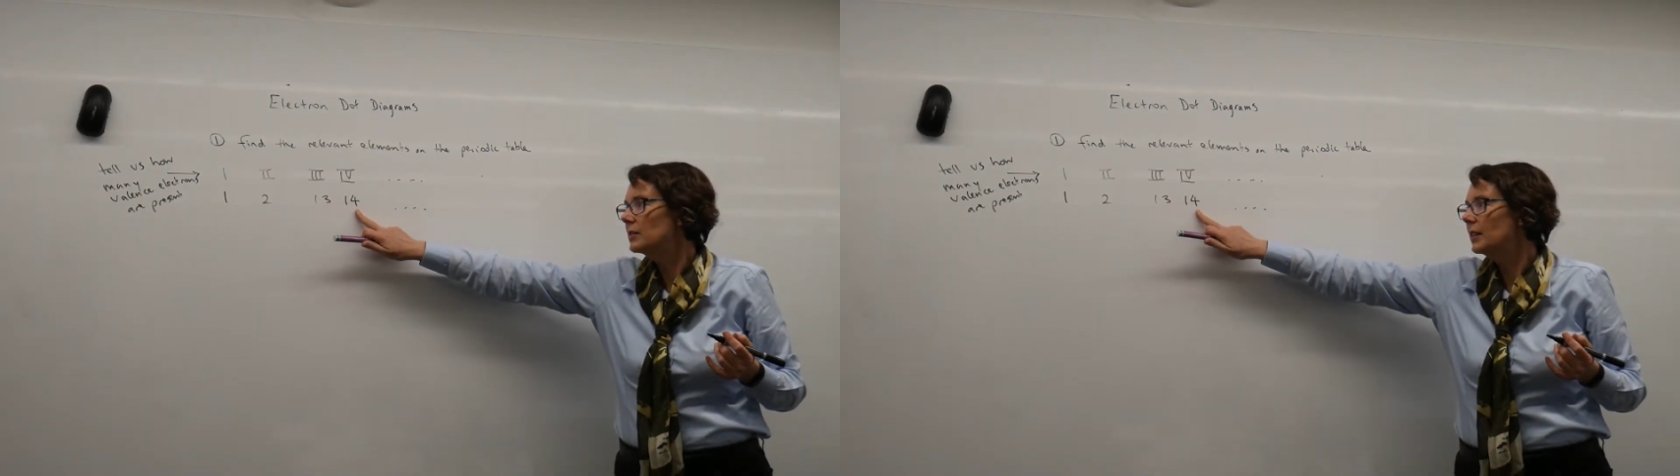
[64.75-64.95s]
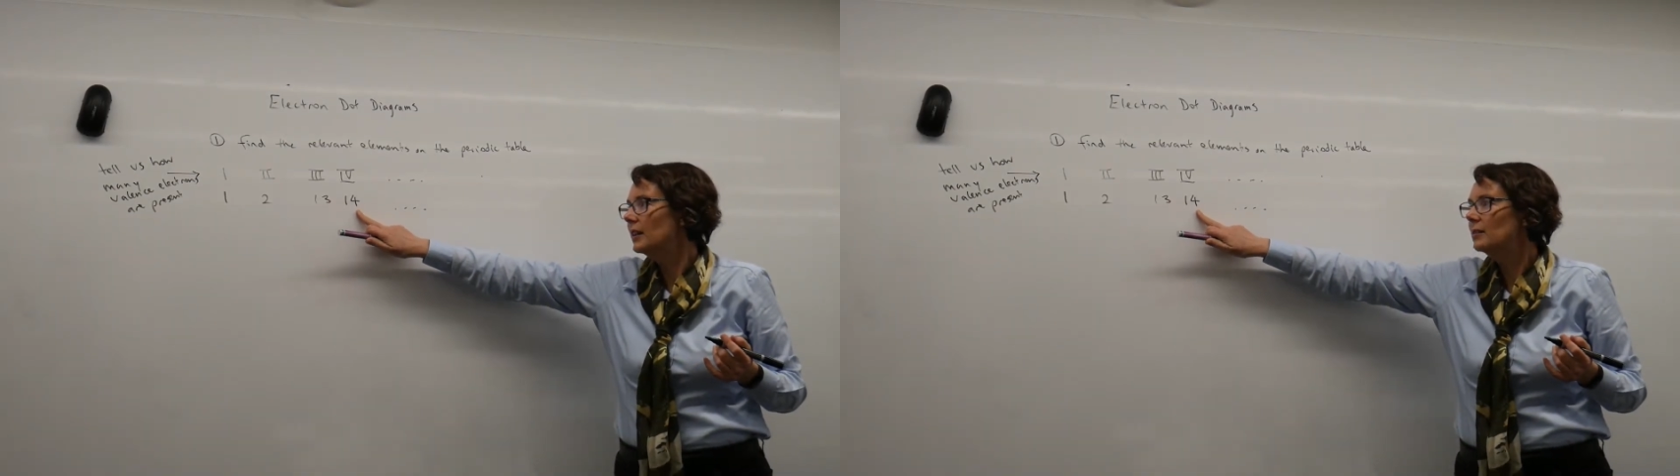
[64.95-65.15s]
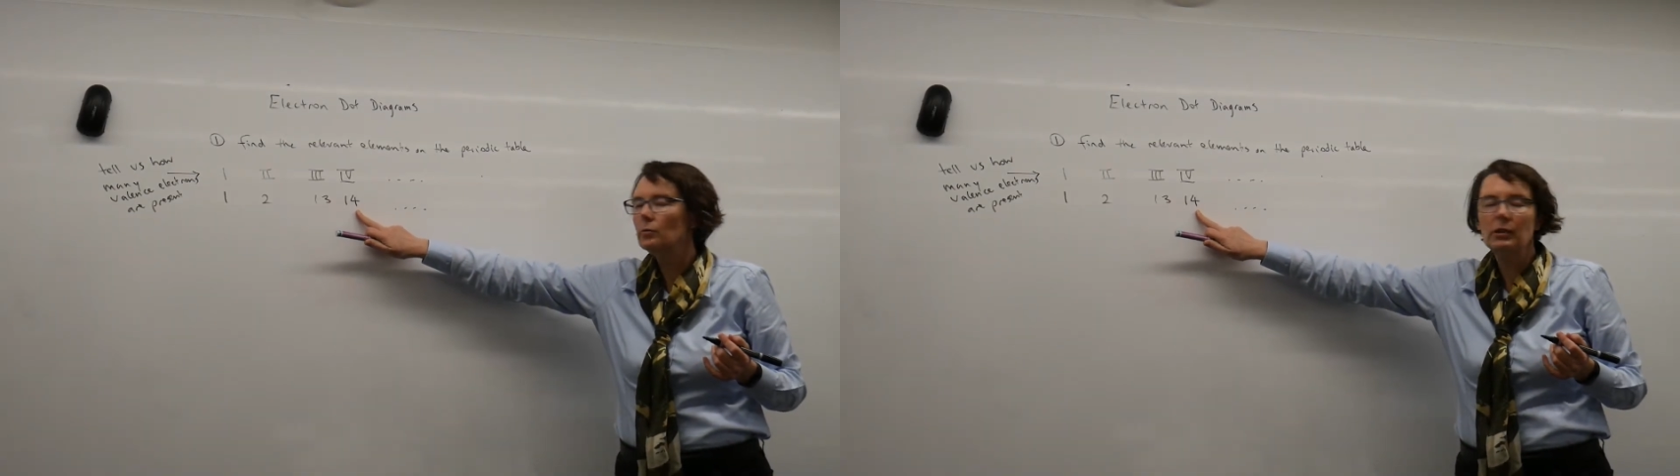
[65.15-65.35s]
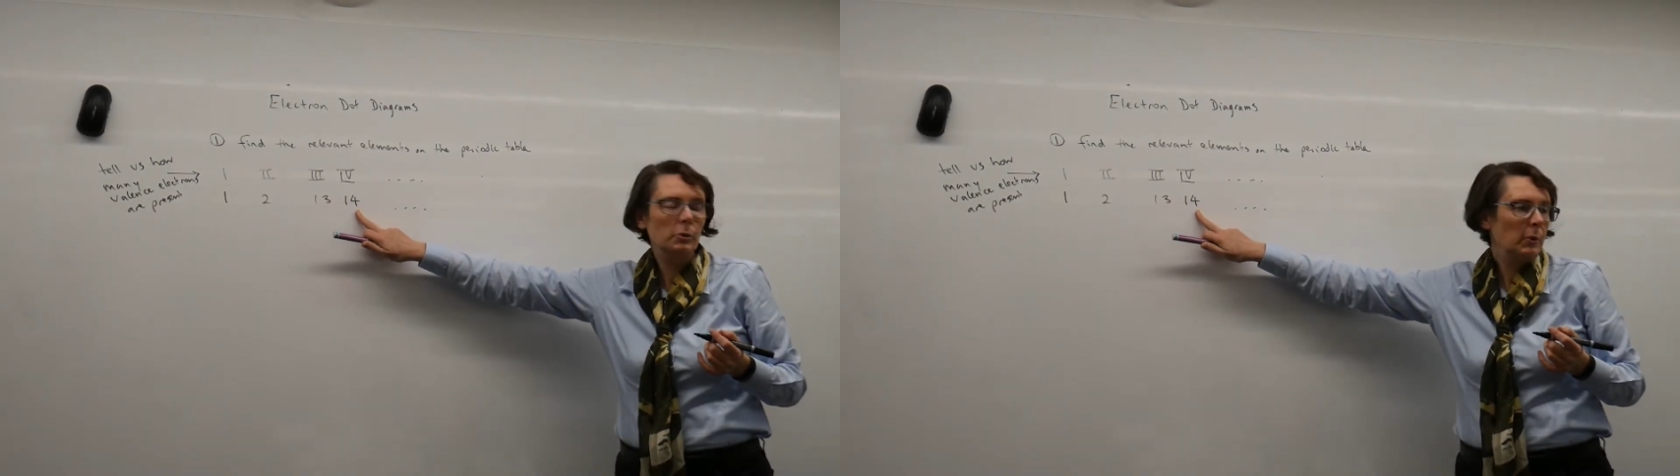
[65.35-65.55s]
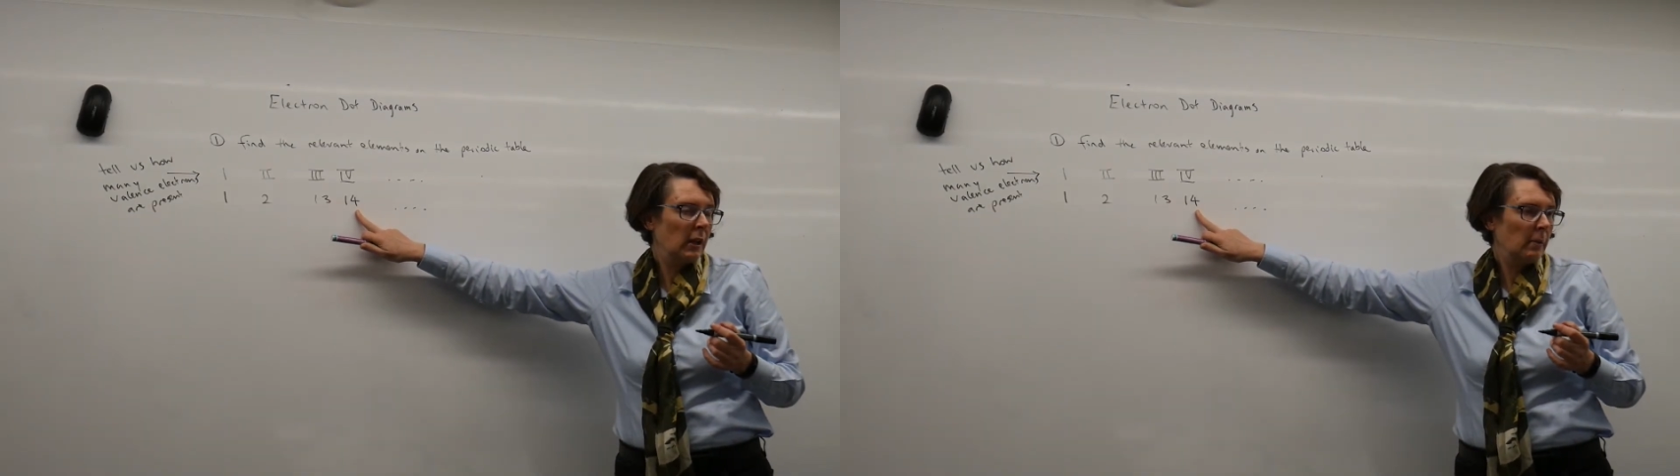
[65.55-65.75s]
then once
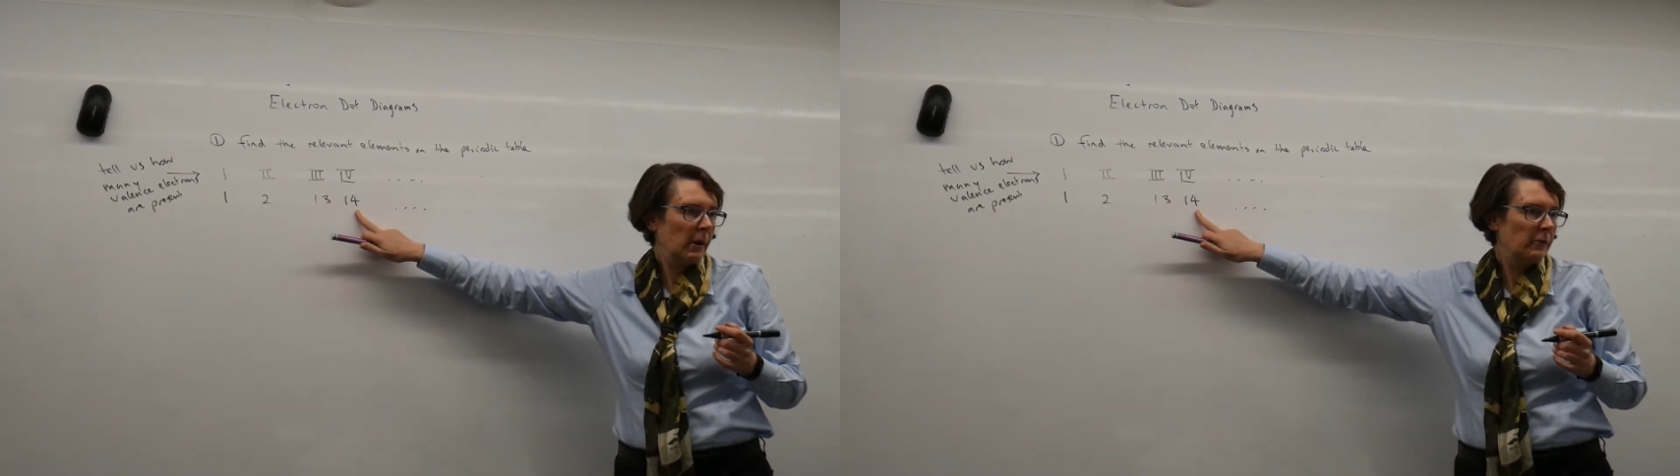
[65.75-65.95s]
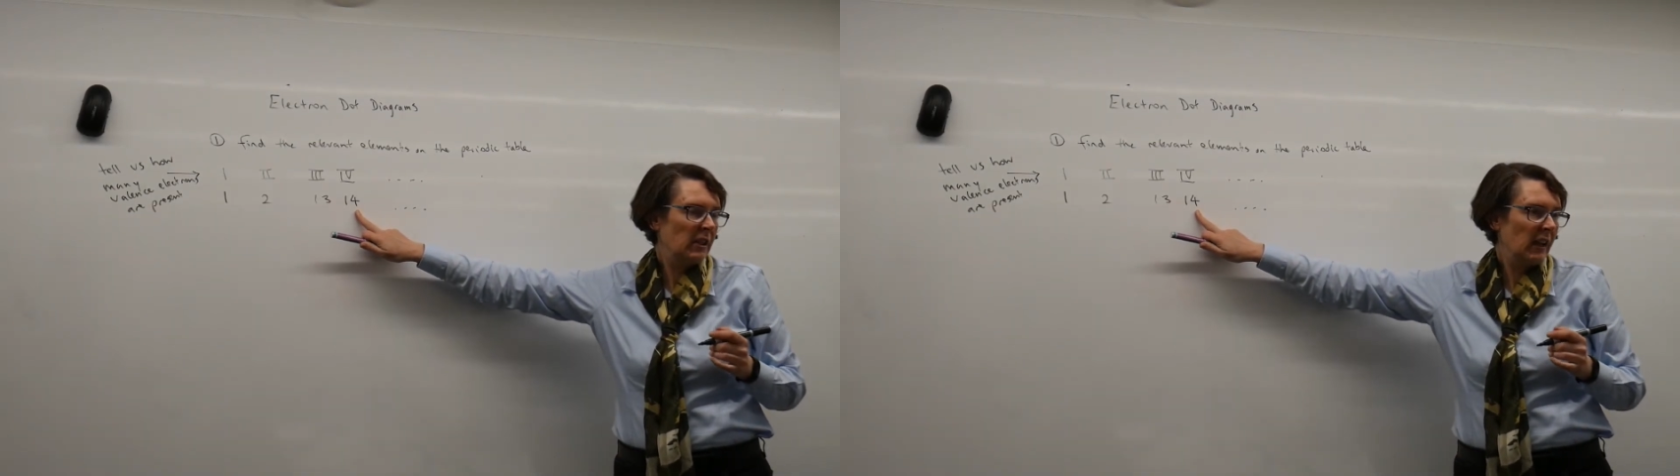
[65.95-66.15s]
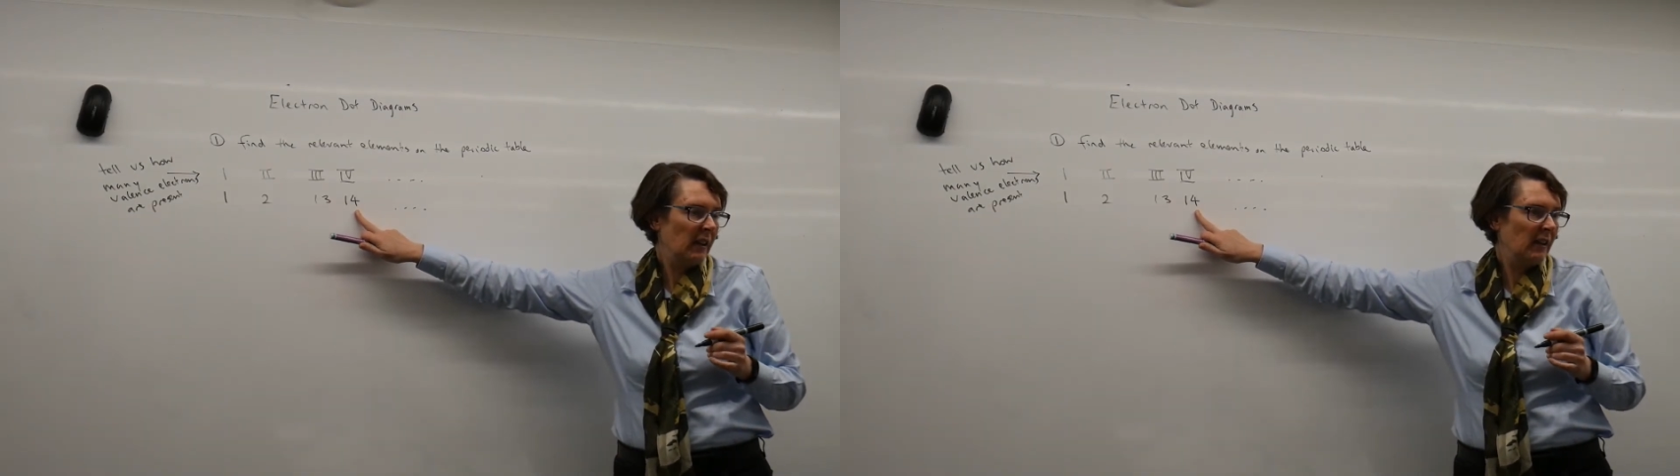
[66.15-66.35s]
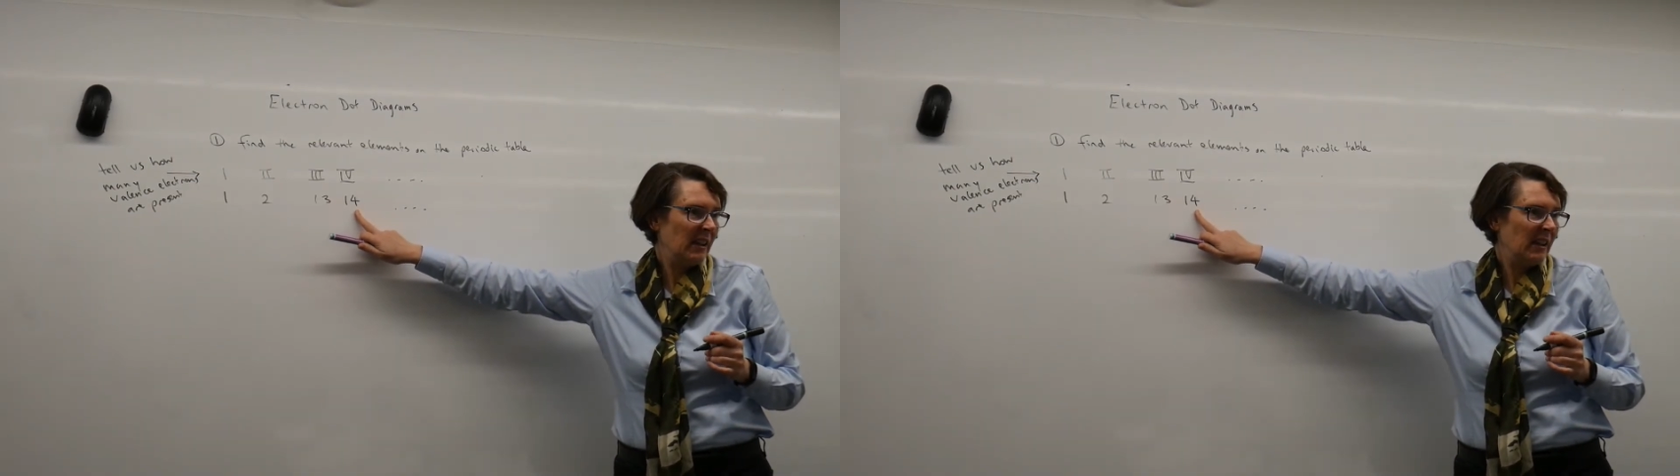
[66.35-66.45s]
we get above 10,